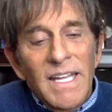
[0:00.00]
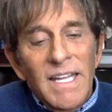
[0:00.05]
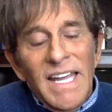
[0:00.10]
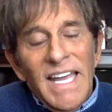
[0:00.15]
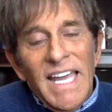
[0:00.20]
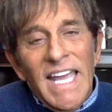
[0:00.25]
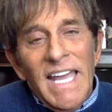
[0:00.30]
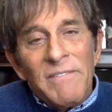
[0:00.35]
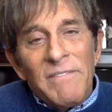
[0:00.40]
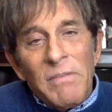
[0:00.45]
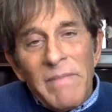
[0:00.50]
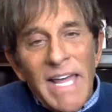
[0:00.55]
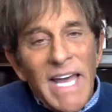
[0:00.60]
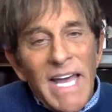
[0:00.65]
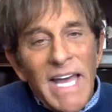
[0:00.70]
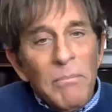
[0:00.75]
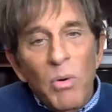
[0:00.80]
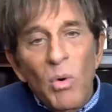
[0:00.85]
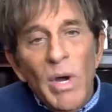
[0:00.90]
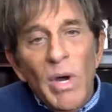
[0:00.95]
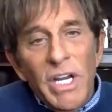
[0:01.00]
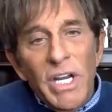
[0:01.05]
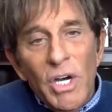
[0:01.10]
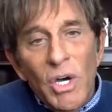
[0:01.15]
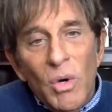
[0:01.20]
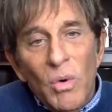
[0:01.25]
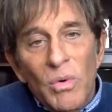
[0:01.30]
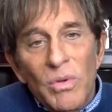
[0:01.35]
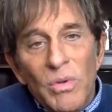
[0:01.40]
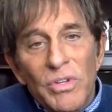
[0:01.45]
And from that point
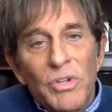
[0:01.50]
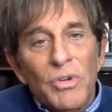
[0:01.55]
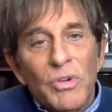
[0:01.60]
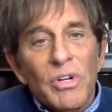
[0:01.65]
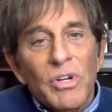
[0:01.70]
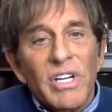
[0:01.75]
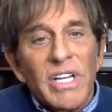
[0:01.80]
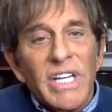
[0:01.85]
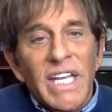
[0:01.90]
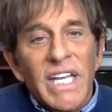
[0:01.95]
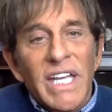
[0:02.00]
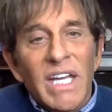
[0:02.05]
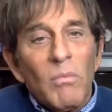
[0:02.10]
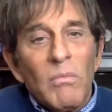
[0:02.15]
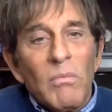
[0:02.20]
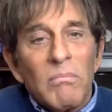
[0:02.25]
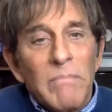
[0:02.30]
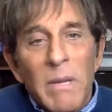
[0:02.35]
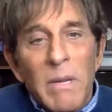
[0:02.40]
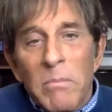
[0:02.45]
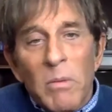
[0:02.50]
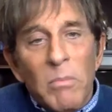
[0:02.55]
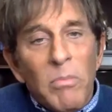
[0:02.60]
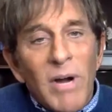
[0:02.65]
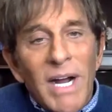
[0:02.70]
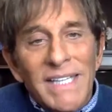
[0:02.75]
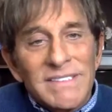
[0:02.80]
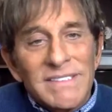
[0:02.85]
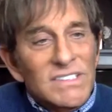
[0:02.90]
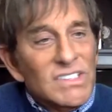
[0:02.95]
on, you're going to get member
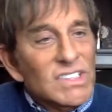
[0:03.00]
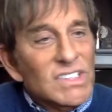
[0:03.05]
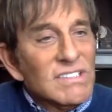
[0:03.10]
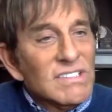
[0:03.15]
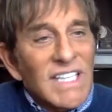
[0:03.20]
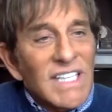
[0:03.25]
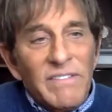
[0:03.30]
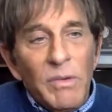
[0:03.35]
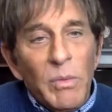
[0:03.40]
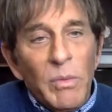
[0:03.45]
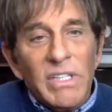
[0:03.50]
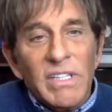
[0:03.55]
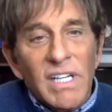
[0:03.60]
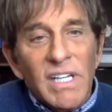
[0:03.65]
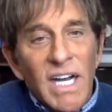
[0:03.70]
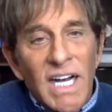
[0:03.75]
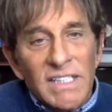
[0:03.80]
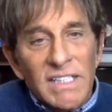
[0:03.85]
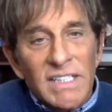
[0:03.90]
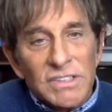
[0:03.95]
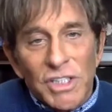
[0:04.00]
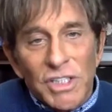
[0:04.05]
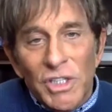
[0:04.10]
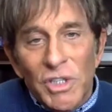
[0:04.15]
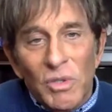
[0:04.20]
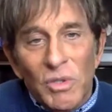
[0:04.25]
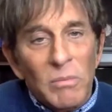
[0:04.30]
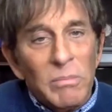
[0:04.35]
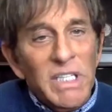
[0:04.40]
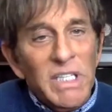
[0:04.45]
prices, just like if you went to Costco
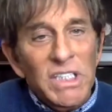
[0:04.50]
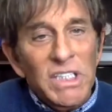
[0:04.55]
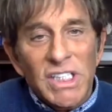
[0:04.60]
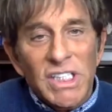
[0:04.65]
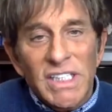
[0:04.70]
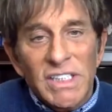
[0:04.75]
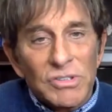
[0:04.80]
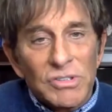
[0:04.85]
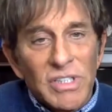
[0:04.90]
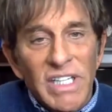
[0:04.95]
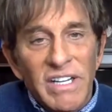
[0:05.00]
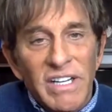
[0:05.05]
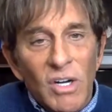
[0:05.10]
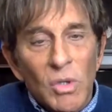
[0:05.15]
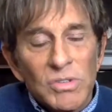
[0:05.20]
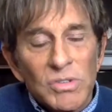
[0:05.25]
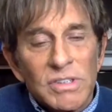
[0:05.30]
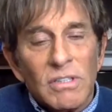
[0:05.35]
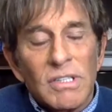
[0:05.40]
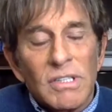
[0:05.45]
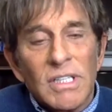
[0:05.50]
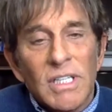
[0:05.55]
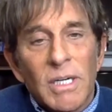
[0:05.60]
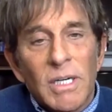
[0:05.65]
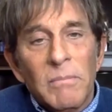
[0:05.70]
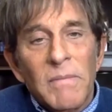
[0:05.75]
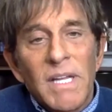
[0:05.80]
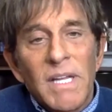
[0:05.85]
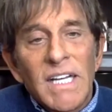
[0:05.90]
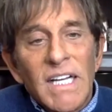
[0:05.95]
or BJ's or any wholesale club.
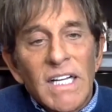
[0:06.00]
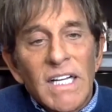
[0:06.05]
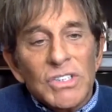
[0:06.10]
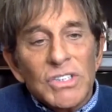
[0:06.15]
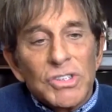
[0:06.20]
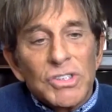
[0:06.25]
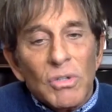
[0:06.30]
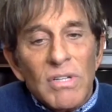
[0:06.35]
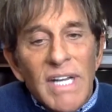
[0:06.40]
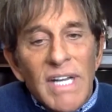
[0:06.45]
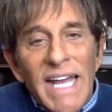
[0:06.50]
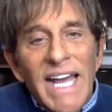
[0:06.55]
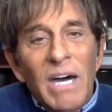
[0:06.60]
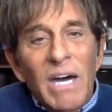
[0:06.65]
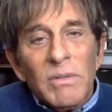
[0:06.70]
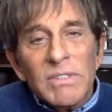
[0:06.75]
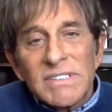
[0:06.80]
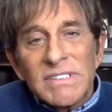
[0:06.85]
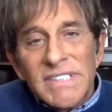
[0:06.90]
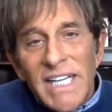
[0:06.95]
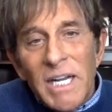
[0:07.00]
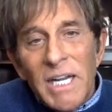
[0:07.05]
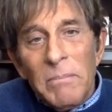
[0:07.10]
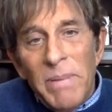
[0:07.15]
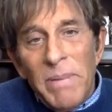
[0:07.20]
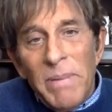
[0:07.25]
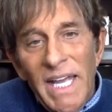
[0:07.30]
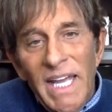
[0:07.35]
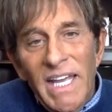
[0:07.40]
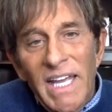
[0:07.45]
So now, instead of
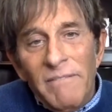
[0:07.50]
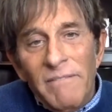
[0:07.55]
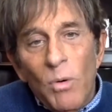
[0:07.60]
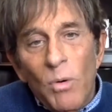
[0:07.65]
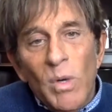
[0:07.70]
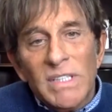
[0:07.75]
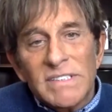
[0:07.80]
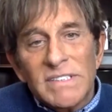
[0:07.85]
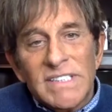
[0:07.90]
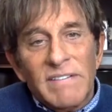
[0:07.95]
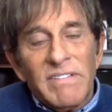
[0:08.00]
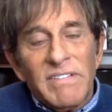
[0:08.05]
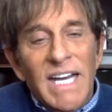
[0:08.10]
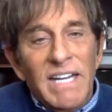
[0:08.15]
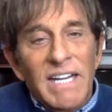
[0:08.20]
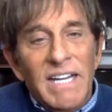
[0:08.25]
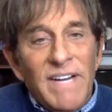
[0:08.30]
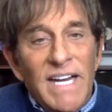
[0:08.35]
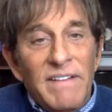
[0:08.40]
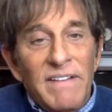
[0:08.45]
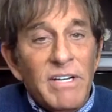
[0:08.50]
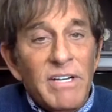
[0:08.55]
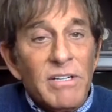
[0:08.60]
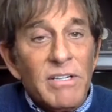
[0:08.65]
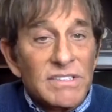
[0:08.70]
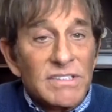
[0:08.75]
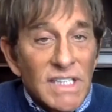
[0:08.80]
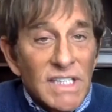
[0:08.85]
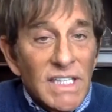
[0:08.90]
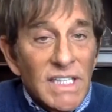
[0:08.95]
paying $47.95 here
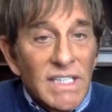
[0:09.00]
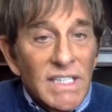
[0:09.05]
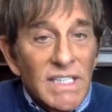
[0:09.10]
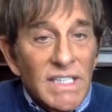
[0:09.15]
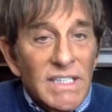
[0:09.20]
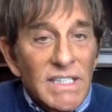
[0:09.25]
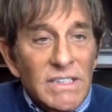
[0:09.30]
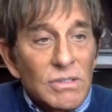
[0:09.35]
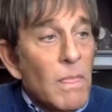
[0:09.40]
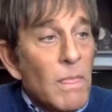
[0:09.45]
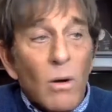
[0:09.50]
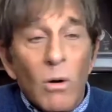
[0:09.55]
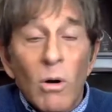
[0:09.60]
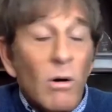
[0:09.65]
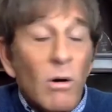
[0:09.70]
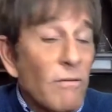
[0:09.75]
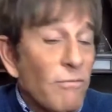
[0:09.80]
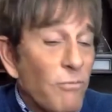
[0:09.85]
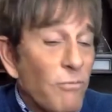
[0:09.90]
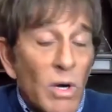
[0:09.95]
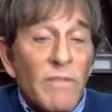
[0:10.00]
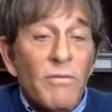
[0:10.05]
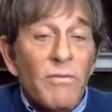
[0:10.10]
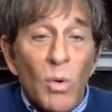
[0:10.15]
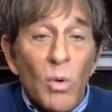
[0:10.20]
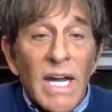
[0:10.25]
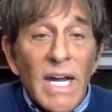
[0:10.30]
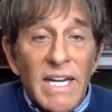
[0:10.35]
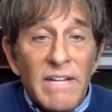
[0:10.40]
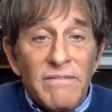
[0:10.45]
at Sundays, or
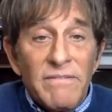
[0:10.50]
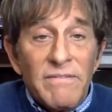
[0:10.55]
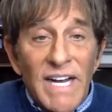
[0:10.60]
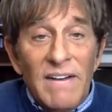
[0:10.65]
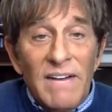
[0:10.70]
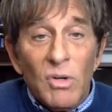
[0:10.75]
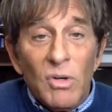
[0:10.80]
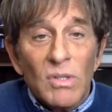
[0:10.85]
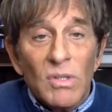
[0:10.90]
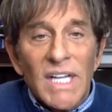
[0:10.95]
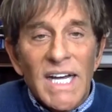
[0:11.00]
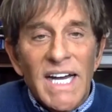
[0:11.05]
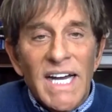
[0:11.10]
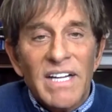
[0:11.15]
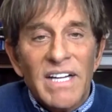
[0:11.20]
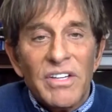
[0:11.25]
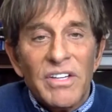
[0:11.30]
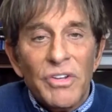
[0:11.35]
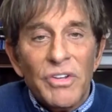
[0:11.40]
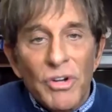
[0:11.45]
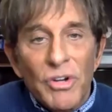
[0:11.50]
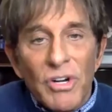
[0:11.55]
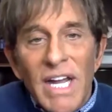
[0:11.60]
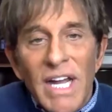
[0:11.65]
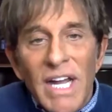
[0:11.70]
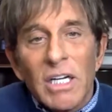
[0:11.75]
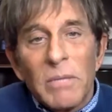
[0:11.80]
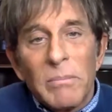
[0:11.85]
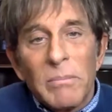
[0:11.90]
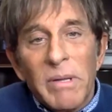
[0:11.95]
$44.95 online, you're
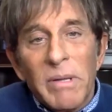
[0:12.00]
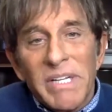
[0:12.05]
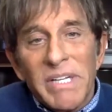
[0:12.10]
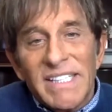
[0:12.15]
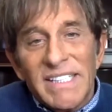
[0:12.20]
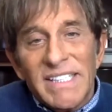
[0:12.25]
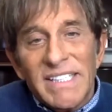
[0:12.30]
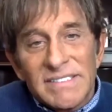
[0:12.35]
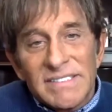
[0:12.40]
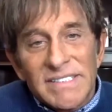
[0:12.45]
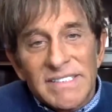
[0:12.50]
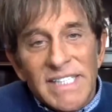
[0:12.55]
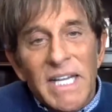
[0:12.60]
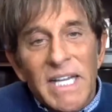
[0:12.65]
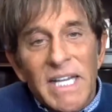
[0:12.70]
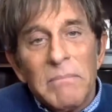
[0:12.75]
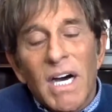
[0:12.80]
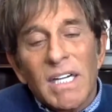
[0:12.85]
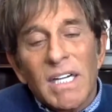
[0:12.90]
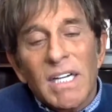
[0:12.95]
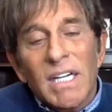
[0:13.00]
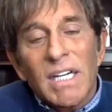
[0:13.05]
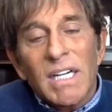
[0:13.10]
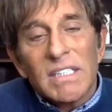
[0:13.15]
not going to be able to get this same box